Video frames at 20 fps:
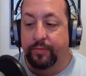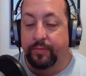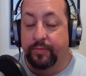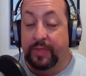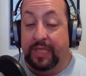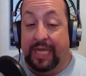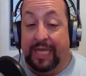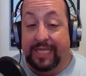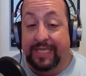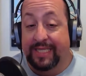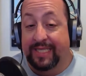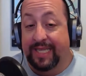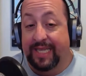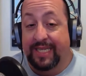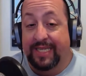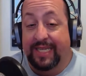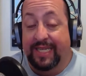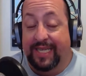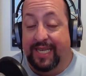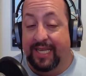And
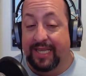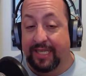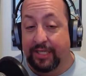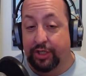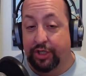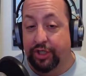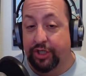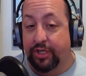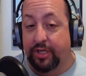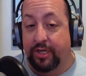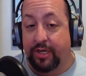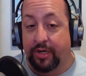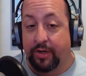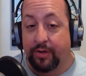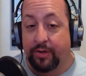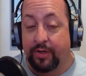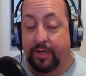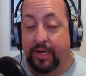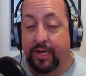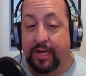Cindy killing,
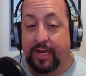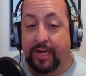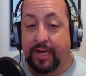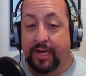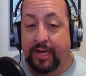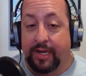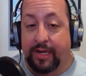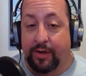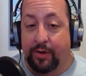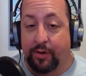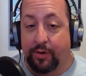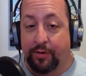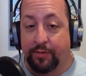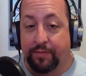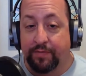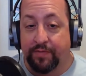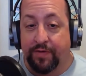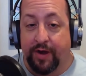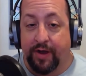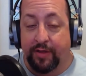her
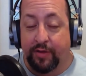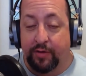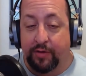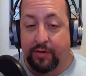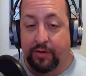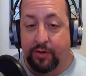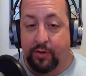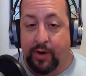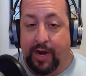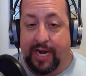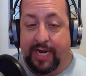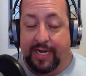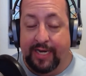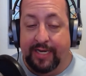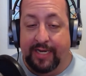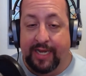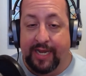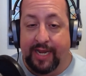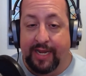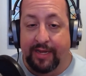father, Dragon
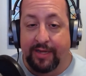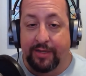King,